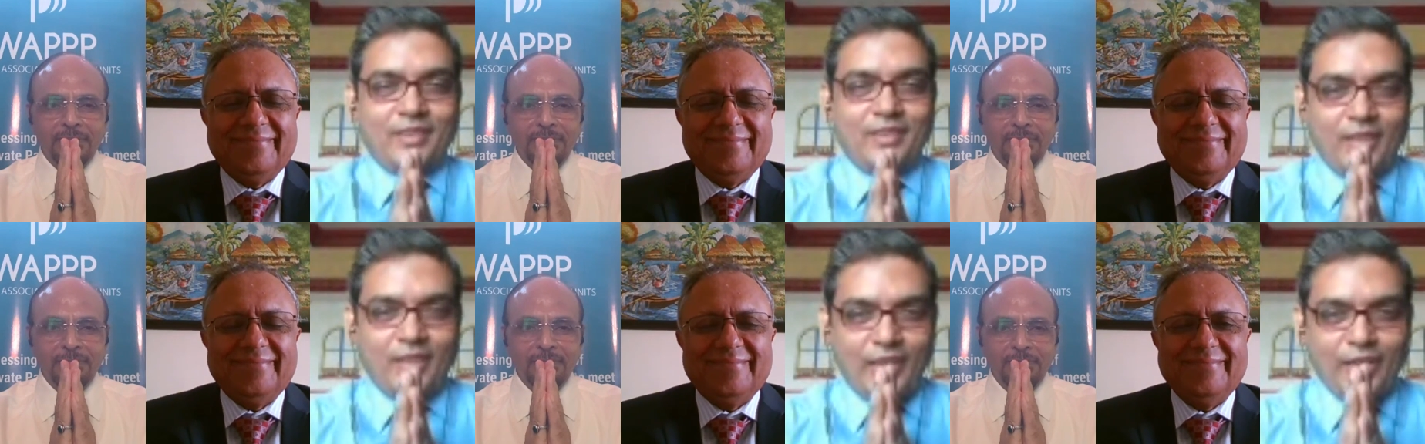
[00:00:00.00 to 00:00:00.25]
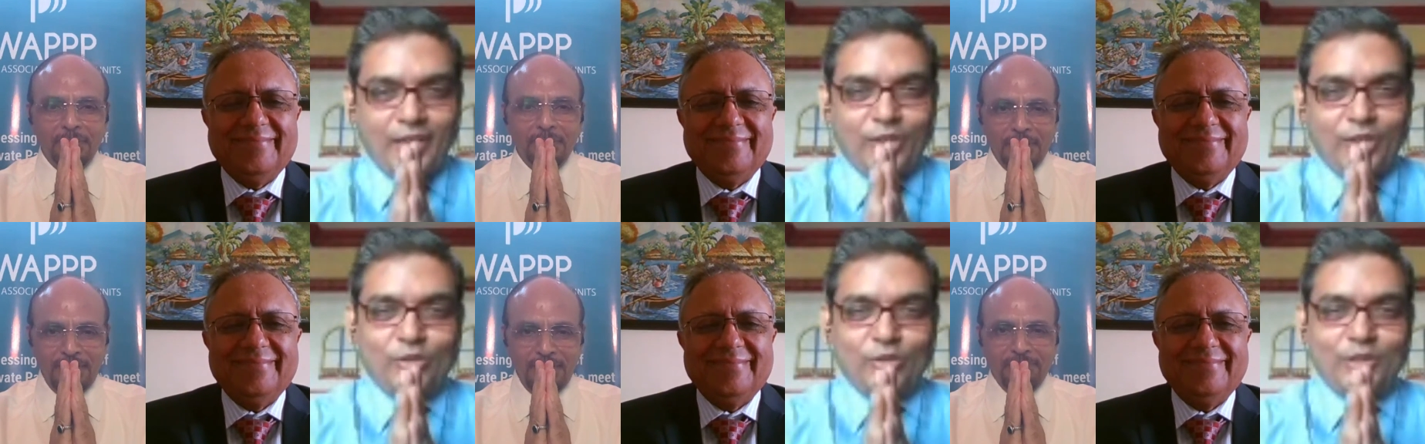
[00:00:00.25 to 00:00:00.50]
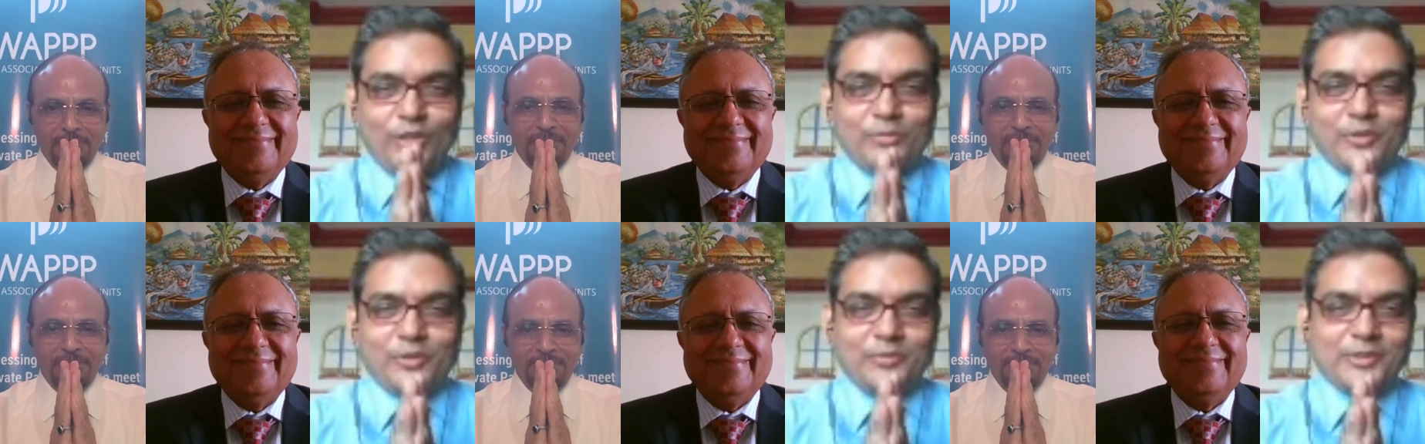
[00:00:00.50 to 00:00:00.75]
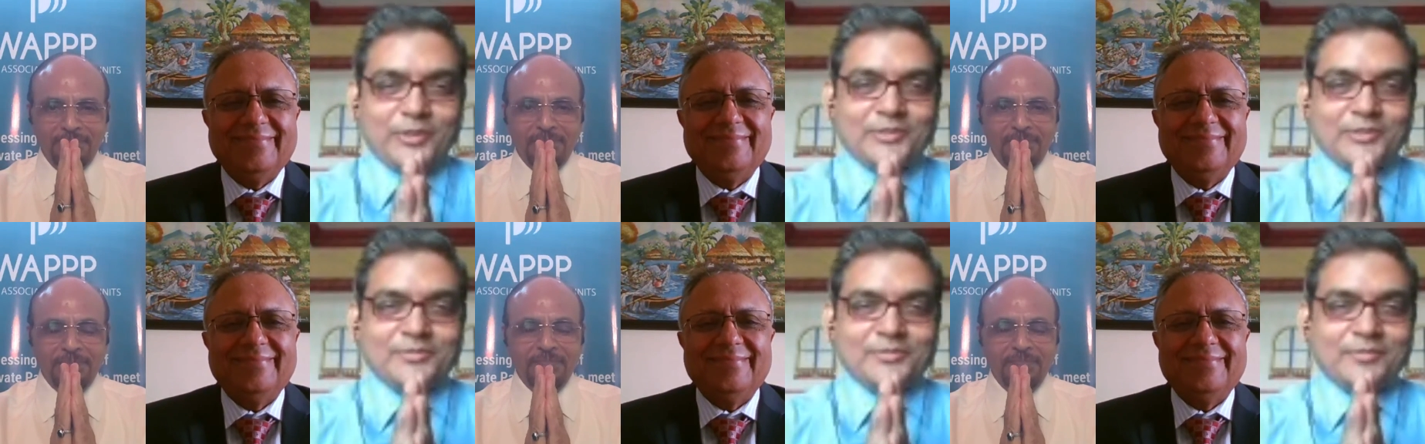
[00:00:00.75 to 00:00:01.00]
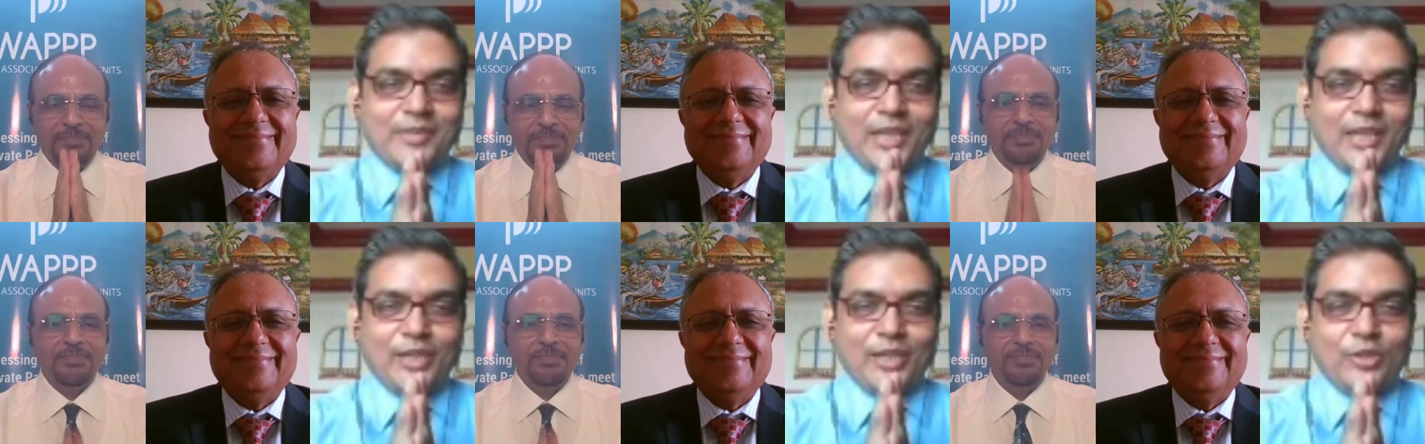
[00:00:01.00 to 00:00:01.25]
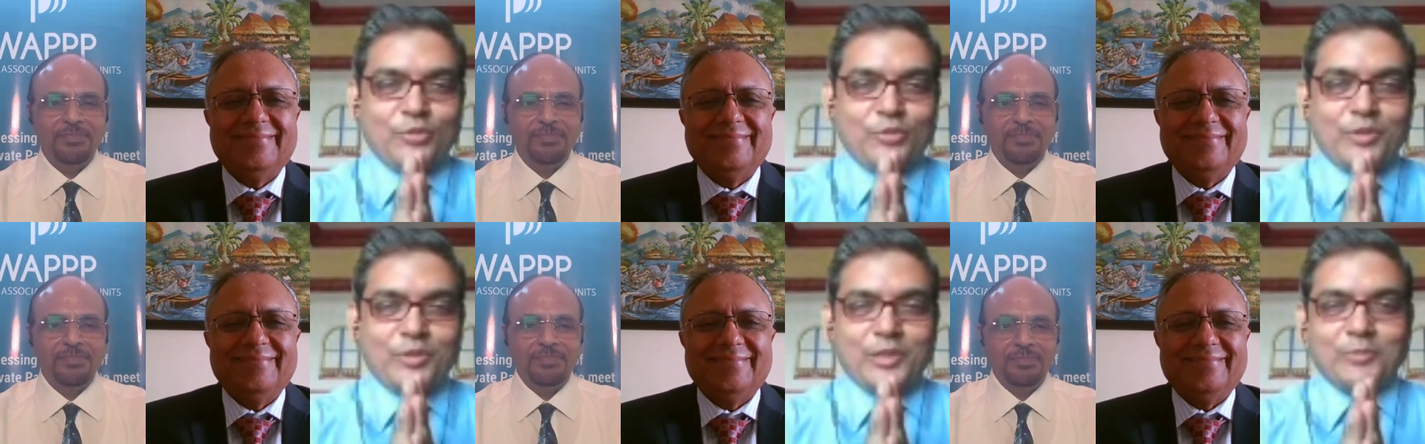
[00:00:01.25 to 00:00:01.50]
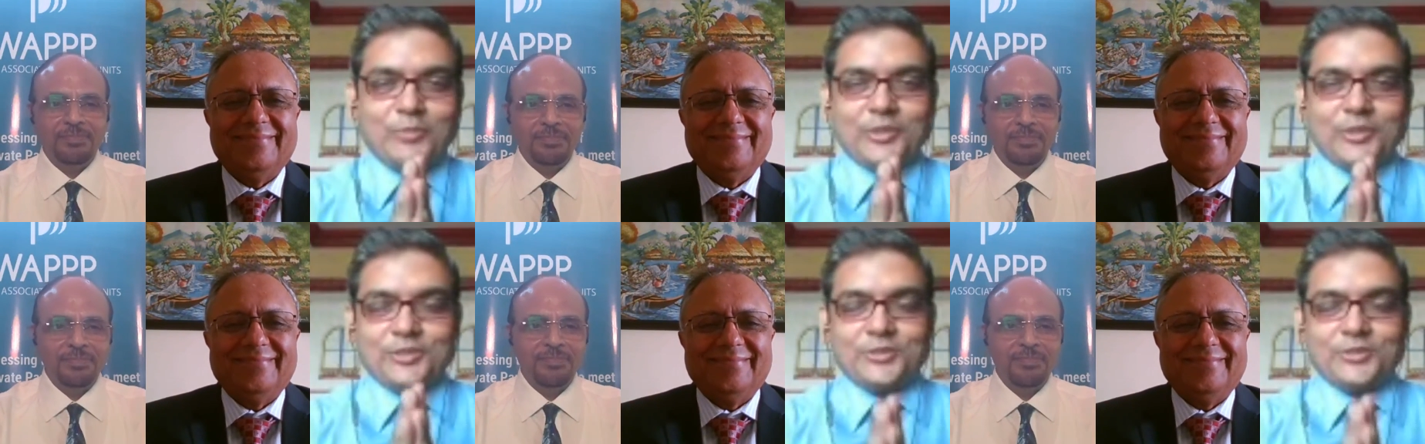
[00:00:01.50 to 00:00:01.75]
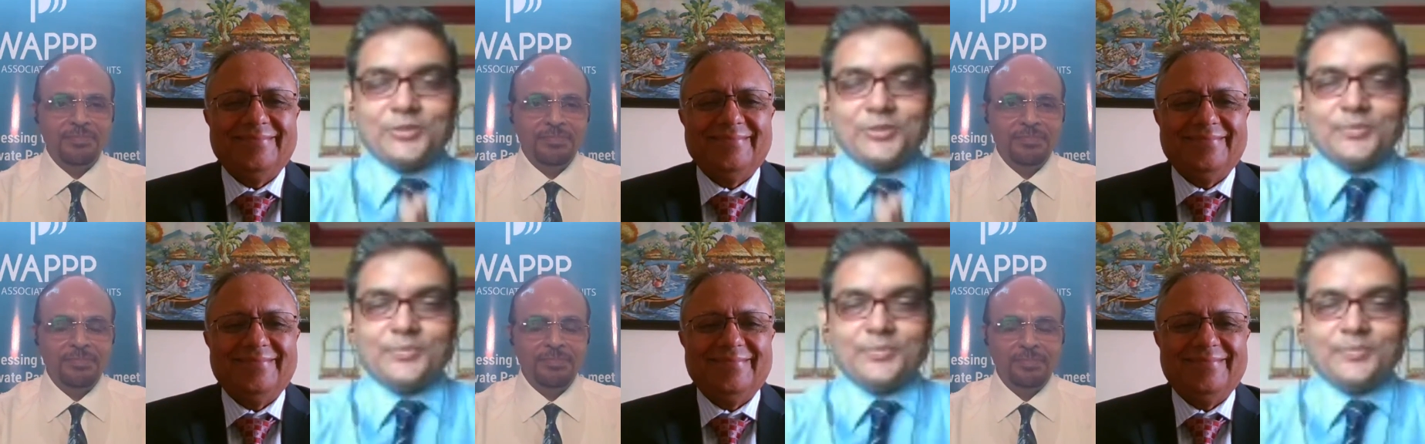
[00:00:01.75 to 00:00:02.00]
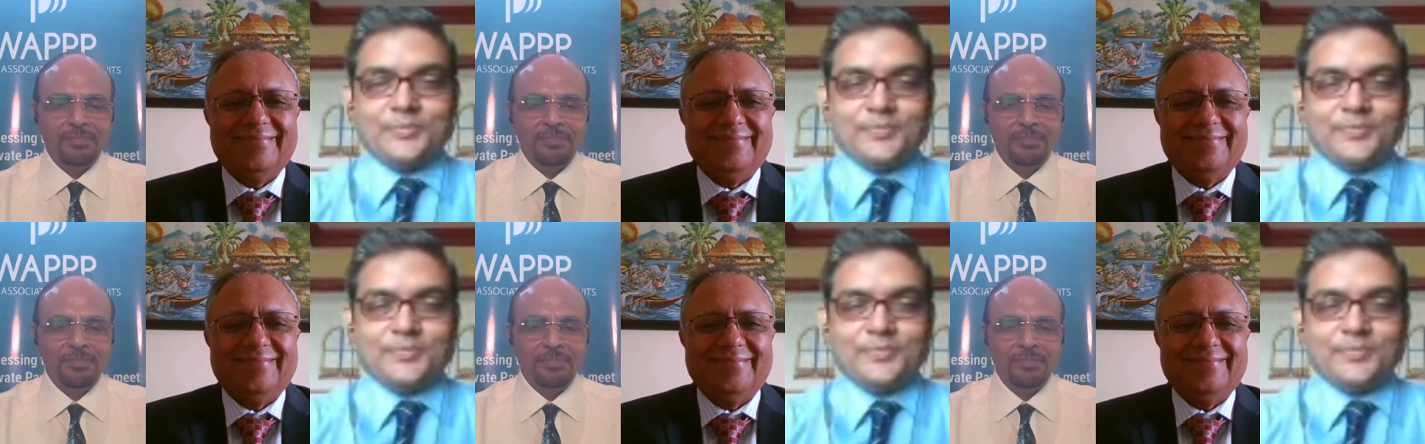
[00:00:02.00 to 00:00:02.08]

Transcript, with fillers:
Speaker 1: Thank you, everyone. Thank you very much.